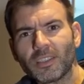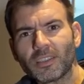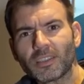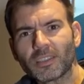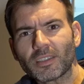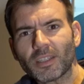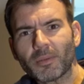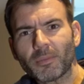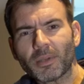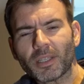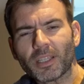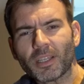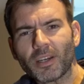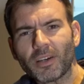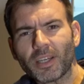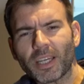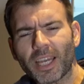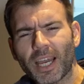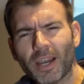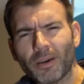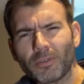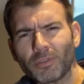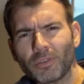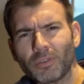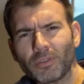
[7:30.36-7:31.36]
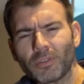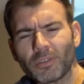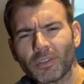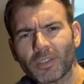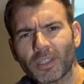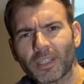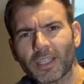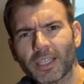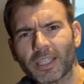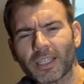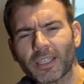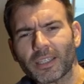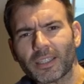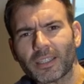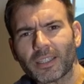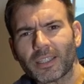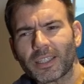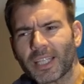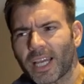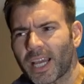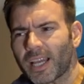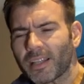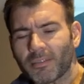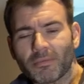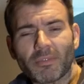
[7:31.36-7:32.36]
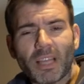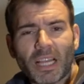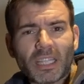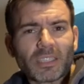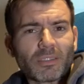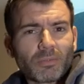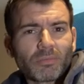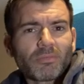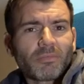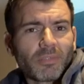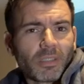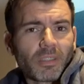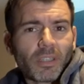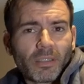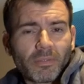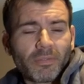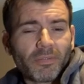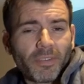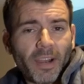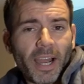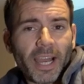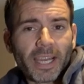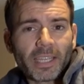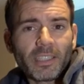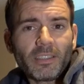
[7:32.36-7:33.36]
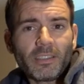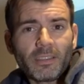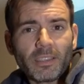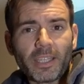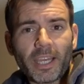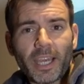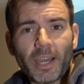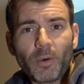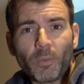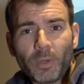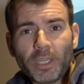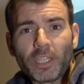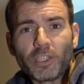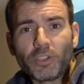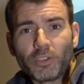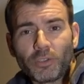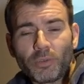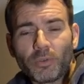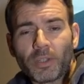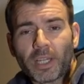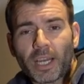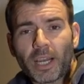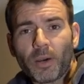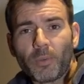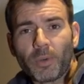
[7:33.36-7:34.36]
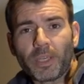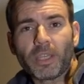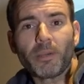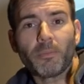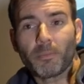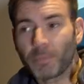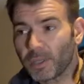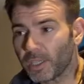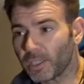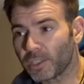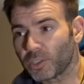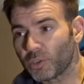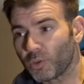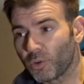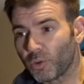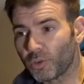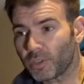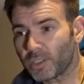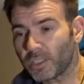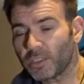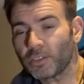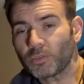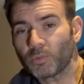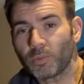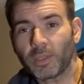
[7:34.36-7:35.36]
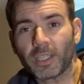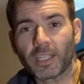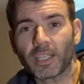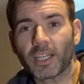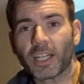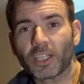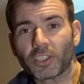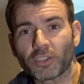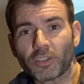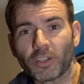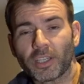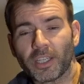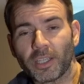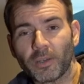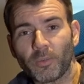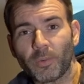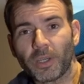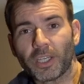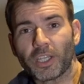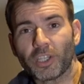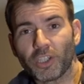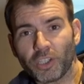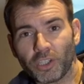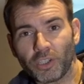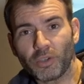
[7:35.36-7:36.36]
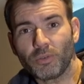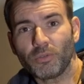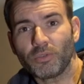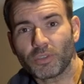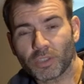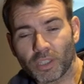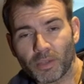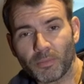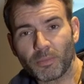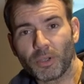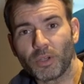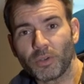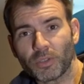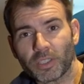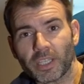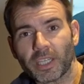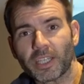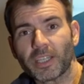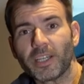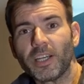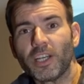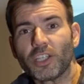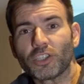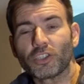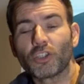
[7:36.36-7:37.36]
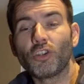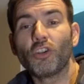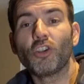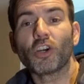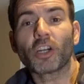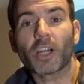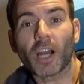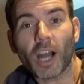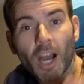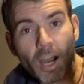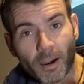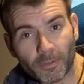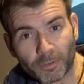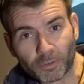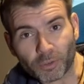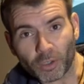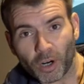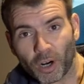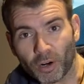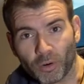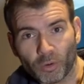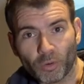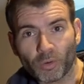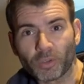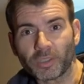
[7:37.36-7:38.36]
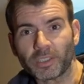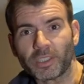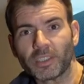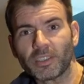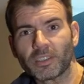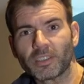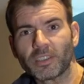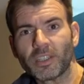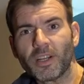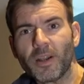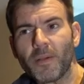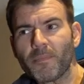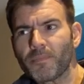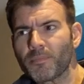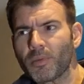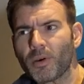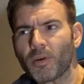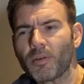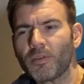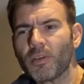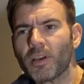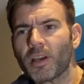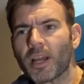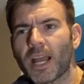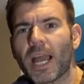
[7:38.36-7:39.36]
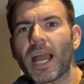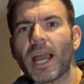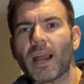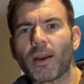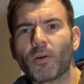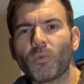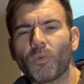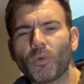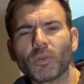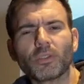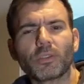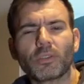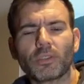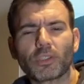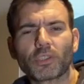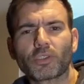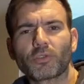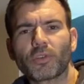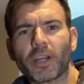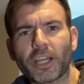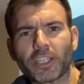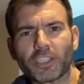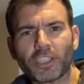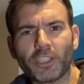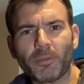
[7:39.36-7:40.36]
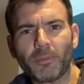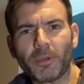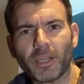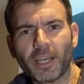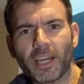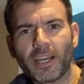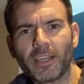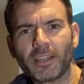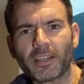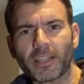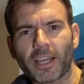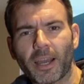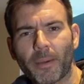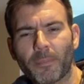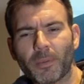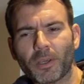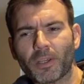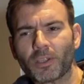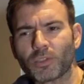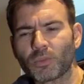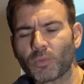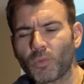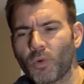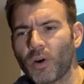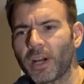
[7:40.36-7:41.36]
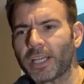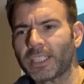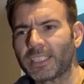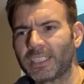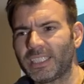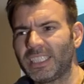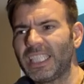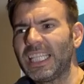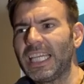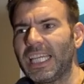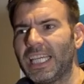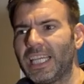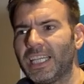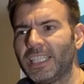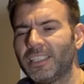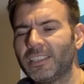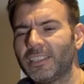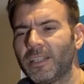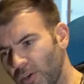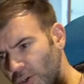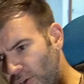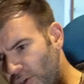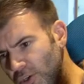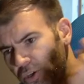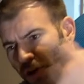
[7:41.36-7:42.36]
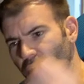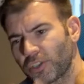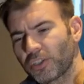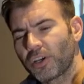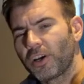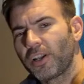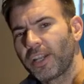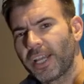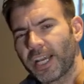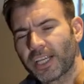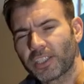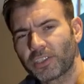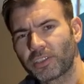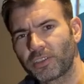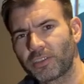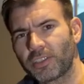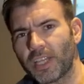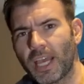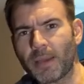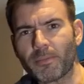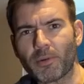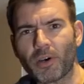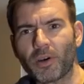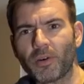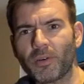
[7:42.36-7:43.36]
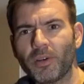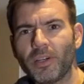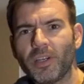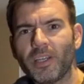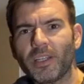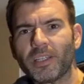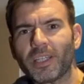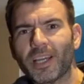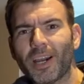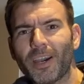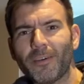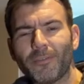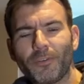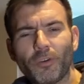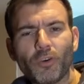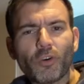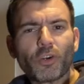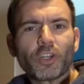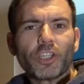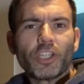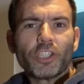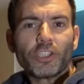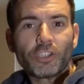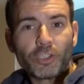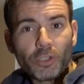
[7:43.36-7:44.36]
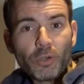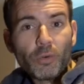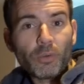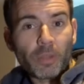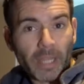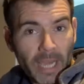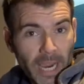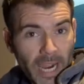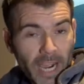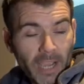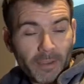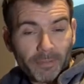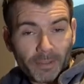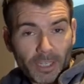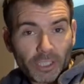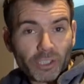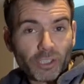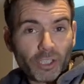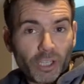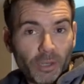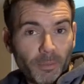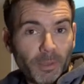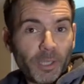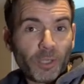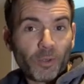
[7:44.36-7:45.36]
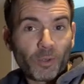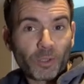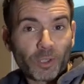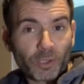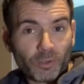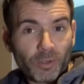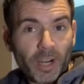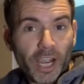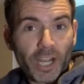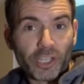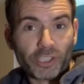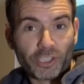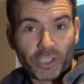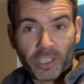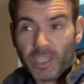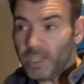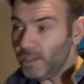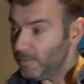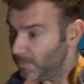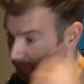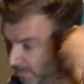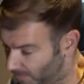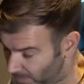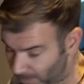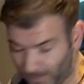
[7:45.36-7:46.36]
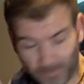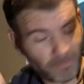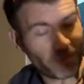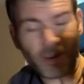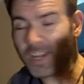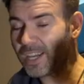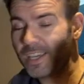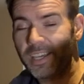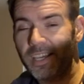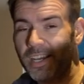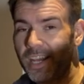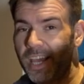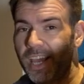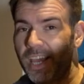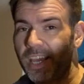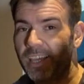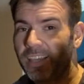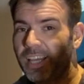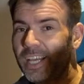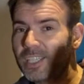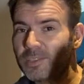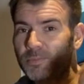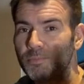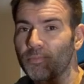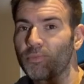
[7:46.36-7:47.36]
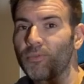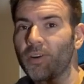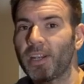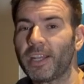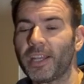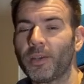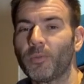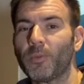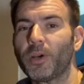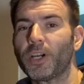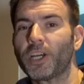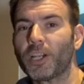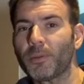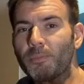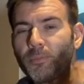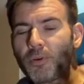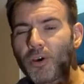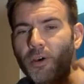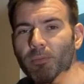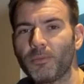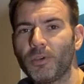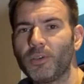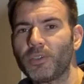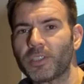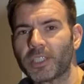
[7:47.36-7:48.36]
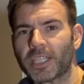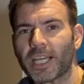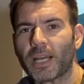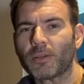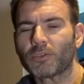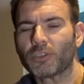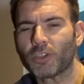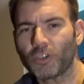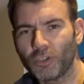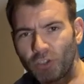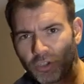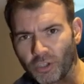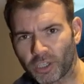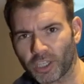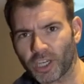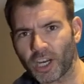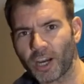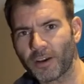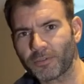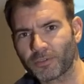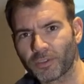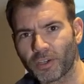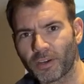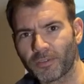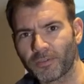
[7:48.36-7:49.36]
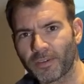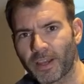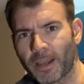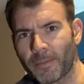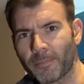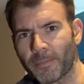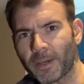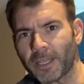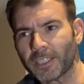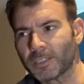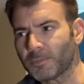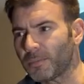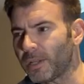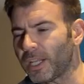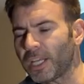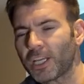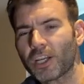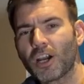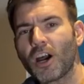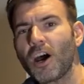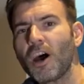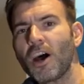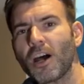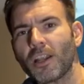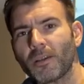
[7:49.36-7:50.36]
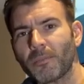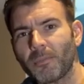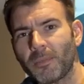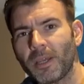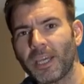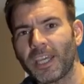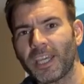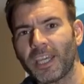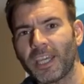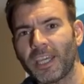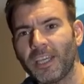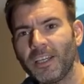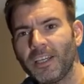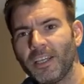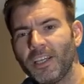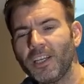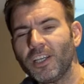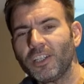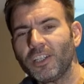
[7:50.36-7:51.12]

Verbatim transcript: So I'm like, okay, how do you like that? That's fine. Yeah, we can do that. We can build an audience. We can actually we can use the music to look after our audience. But how? What's the strategy behind that? Because what I see is here's our next demo. Now, if you're going to do that, if that's going to be your strategy, fucking A, that's brilliant. We're going to put music out to look after our fan base, but it can't be